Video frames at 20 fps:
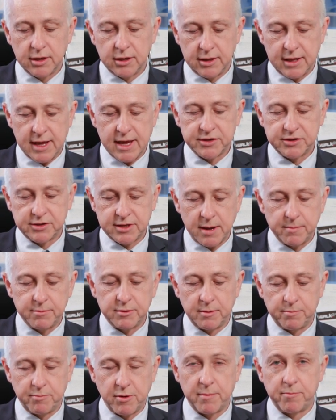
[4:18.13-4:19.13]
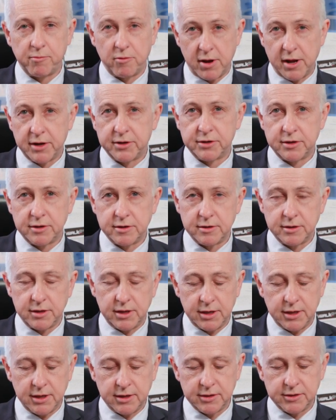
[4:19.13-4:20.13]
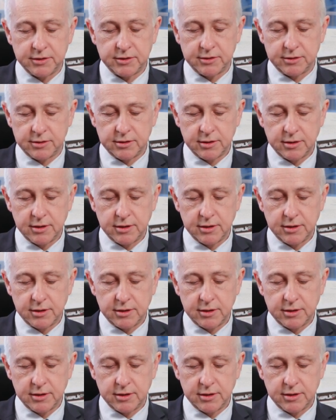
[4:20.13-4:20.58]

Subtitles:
The acetabular preparation is